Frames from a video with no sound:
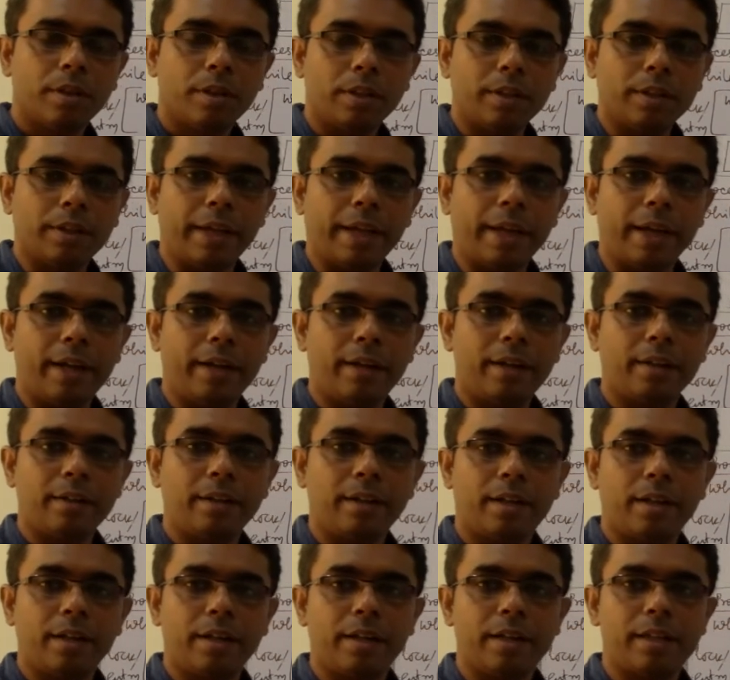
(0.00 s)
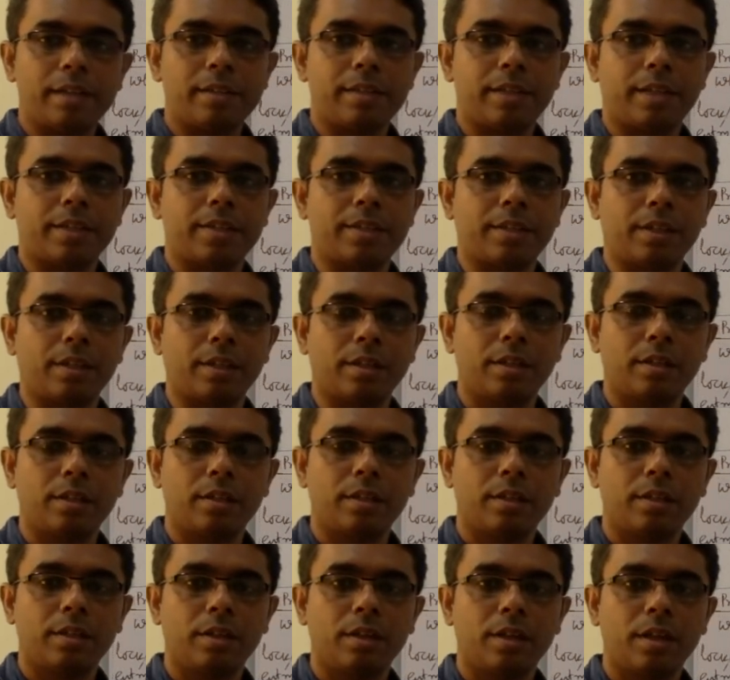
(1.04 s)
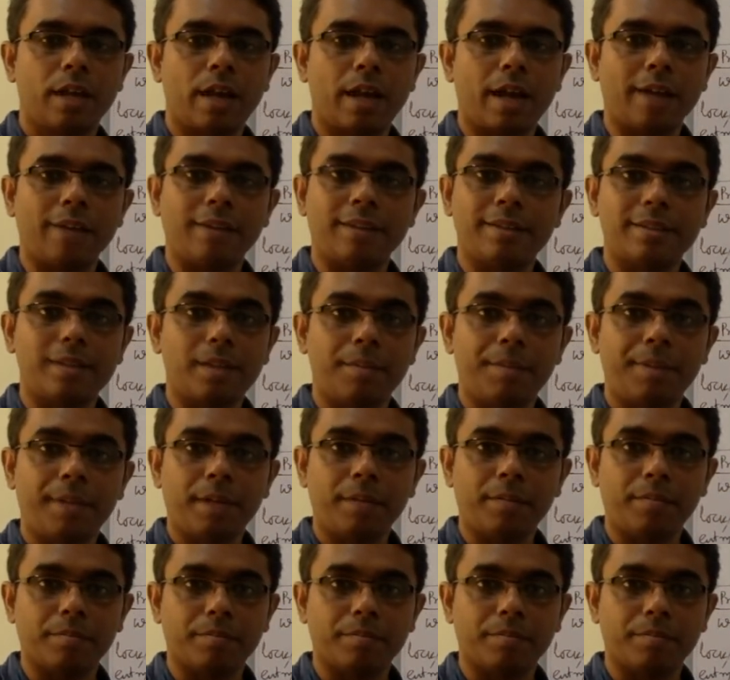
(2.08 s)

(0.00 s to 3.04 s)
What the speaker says: they enter the critical section at the same time.